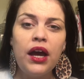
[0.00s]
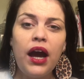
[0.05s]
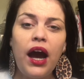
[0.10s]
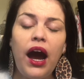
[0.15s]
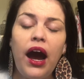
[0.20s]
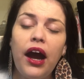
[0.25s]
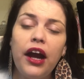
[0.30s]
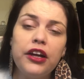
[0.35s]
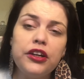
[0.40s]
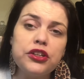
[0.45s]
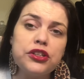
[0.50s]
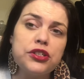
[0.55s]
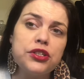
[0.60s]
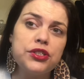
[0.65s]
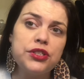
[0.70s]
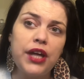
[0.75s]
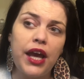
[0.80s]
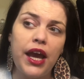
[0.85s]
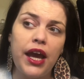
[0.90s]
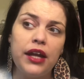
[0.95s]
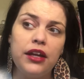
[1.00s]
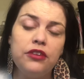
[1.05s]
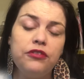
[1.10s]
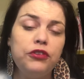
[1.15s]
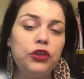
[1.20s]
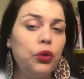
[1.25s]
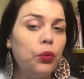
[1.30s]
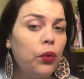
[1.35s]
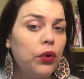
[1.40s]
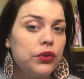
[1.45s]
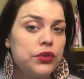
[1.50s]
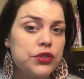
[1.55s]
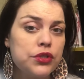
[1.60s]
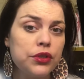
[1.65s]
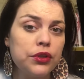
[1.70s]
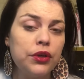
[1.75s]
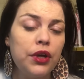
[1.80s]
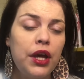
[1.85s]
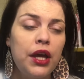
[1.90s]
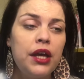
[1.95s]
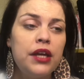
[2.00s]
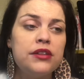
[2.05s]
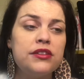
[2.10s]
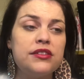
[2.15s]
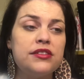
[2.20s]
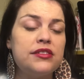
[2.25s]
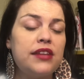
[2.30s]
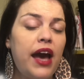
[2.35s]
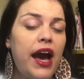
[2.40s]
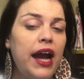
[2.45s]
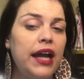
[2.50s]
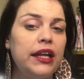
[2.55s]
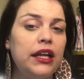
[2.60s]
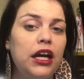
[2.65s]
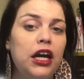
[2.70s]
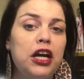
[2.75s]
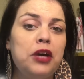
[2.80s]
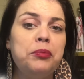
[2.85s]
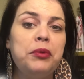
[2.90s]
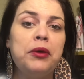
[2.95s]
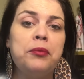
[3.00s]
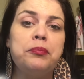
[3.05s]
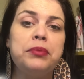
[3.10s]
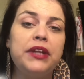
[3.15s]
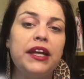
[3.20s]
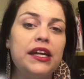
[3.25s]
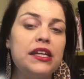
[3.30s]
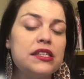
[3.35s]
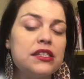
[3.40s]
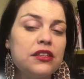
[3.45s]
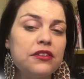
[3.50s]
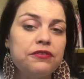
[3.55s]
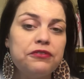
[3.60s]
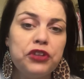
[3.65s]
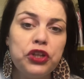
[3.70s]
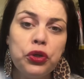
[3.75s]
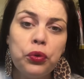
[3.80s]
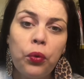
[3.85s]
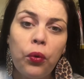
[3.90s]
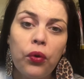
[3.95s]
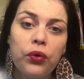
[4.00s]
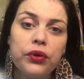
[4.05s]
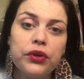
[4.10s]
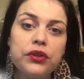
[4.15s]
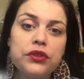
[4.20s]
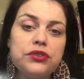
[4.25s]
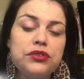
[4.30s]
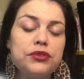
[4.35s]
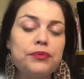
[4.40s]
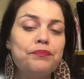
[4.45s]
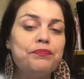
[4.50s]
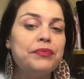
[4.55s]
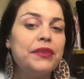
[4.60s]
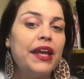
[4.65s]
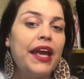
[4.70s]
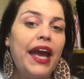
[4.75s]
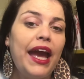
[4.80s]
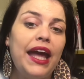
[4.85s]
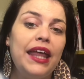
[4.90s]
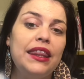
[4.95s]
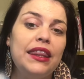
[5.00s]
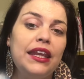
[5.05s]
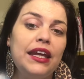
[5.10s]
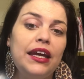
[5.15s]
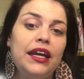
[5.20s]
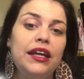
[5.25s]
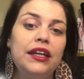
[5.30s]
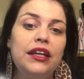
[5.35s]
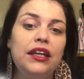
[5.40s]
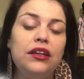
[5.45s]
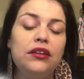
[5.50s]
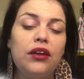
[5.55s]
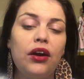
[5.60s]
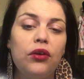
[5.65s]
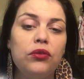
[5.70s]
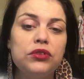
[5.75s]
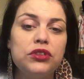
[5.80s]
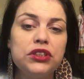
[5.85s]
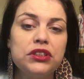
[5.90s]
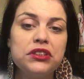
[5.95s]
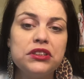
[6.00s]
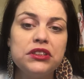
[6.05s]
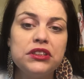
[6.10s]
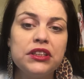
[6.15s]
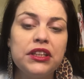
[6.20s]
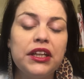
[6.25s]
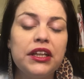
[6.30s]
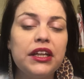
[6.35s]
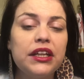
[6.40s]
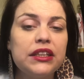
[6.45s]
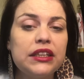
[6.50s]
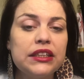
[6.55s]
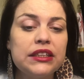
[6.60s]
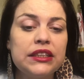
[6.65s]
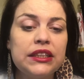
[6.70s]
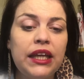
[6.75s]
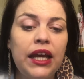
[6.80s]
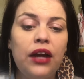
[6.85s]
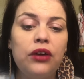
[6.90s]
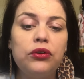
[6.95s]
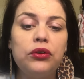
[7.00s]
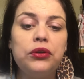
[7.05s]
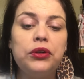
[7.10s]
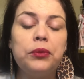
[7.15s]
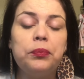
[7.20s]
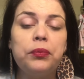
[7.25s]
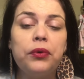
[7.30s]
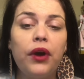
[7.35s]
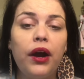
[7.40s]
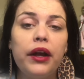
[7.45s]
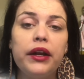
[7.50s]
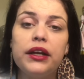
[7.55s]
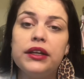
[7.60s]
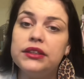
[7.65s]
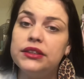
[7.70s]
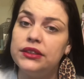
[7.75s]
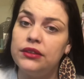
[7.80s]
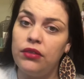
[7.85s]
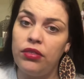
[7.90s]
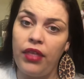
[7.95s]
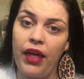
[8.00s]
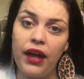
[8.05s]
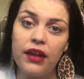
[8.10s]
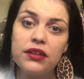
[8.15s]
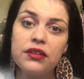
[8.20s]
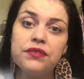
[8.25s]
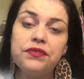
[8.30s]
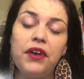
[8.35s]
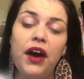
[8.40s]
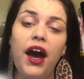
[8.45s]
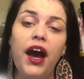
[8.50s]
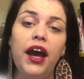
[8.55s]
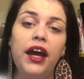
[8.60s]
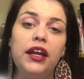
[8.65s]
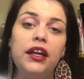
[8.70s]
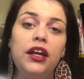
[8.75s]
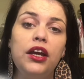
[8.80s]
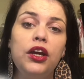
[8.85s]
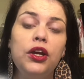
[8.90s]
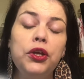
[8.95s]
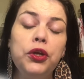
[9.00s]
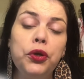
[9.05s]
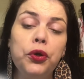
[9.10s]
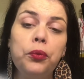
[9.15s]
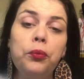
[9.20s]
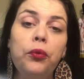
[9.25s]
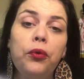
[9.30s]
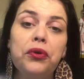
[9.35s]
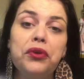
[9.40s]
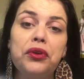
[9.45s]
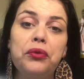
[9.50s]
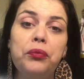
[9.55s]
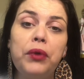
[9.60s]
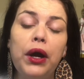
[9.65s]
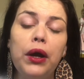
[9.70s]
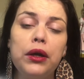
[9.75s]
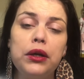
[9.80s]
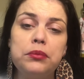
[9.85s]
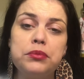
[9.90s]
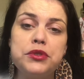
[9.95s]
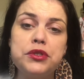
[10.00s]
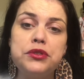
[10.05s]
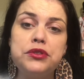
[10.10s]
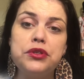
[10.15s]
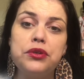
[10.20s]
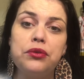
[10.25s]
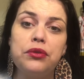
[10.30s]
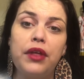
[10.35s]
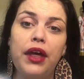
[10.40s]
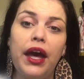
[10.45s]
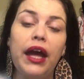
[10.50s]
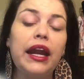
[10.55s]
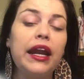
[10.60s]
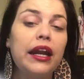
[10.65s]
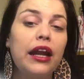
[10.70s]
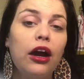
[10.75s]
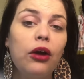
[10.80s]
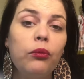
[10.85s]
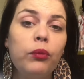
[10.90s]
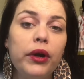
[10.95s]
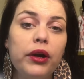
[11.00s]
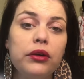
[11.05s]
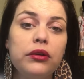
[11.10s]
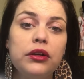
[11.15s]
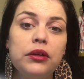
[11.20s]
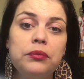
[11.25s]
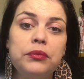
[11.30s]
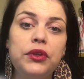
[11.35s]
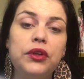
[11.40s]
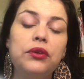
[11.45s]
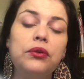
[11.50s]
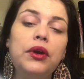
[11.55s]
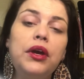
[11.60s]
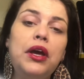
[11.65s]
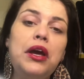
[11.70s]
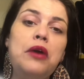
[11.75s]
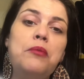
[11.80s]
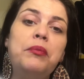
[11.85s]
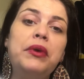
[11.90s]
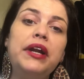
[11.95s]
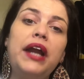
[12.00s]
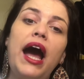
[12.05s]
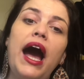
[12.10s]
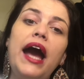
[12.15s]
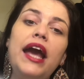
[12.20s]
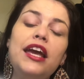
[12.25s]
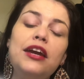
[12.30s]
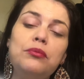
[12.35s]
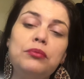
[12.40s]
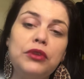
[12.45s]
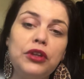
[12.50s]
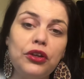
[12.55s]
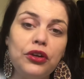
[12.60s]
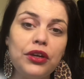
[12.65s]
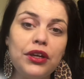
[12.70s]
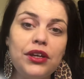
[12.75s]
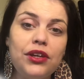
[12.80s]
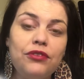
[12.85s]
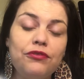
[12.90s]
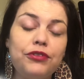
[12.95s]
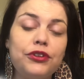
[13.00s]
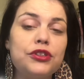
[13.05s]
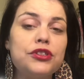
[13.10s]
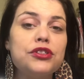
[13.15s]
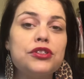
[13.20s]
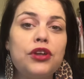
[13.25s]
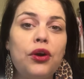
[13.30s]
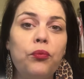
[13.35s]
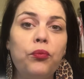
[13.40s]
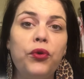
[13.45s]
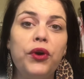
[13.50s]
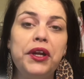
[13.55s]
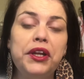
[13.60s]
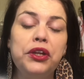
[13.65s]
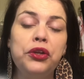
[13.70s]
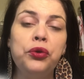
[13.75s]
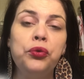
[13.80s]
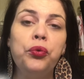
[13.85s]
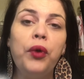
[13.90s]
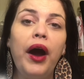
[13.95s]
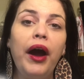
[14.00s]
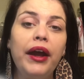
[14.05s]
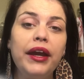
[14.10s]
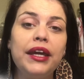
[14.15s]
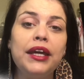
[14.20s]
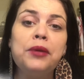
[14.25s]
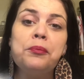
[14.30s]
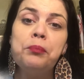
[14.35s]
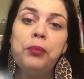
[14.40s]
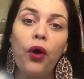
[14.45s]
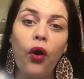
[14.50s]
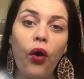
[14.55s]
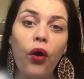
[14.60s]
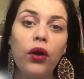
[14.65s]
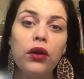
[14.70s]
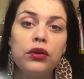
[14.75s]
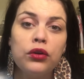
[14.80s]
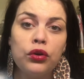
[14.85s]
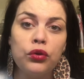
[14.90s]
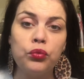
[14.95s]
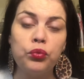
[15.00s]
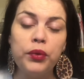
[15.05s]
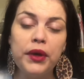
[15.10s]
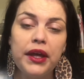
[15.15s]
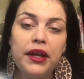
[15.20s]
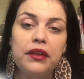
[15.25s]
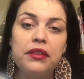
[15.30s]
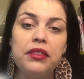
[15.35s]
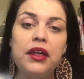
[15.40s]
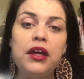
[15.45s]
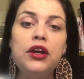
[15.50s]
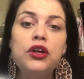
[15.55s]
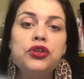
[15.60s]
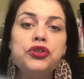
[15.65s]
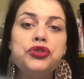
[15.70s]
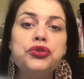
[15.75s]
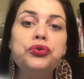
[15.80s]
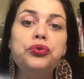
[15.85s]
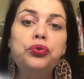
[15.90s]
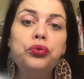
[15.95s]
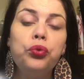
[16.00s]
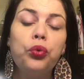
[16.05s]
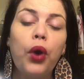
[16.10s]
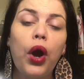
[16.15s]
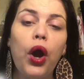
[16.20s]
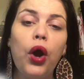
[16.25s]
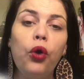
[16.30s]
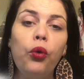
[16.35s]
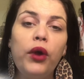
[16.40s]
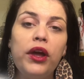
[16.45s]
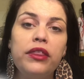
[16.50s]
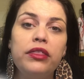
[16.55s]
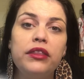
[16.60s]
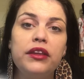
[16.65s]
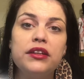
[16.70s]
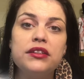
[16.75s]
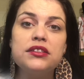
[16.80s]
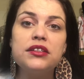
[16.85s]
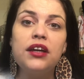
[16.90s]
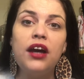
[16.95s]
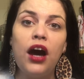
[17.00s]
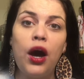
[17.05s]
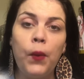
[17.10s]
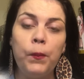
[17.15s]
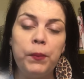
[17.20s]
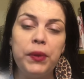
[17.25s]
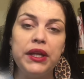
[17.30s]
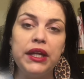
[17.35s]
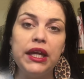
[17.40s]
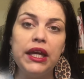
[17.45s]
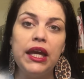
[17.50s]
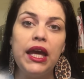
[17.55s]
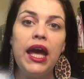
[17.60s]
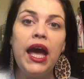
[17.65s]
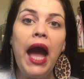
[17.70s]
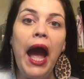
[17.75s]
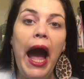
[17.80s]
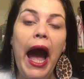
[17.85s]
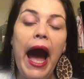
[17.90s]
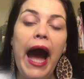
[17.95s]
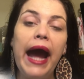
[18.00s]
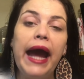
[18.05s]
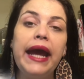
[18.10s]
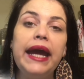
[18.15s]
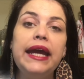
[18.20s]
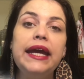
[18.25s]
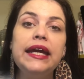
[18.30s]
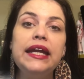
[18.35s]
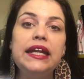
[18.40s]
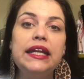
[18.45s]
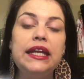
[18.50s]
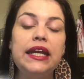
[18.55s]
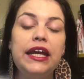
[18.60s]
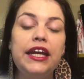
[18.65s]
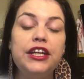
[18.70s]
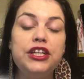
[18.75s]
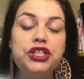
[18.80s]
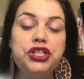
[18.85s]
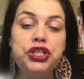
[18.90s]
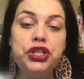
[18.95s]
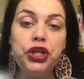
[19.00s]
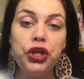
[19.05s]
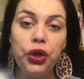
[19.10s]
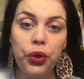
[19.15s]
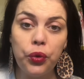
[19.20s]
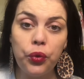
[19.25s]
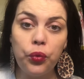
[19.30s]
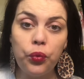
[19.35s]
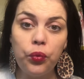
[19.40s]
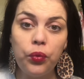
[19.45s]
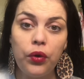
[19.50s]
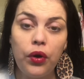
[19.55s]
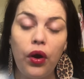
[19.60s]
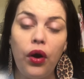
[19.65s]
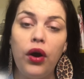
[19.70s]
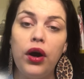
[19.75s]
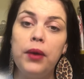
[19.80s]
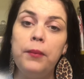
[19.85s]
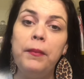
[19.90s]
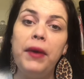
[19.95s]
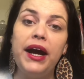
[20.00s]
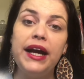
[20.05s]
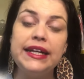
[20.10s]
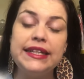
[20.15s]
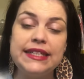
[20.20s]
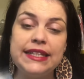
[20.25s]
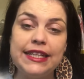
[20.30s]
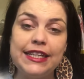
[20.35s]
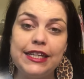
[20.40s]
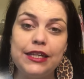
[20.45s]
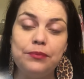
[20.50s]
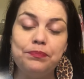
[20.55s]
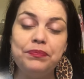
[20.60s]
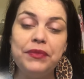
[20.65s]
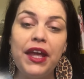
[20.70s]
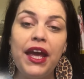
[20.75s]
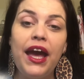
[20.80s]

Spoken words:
I understand if you want to sign up and place a few orders and then, you know, just to get a discount on your products, that's fine. You're more than welcome to do that, and I welcome you. But I am looking for someone who I can partner with to grow in this company. I need you on my team.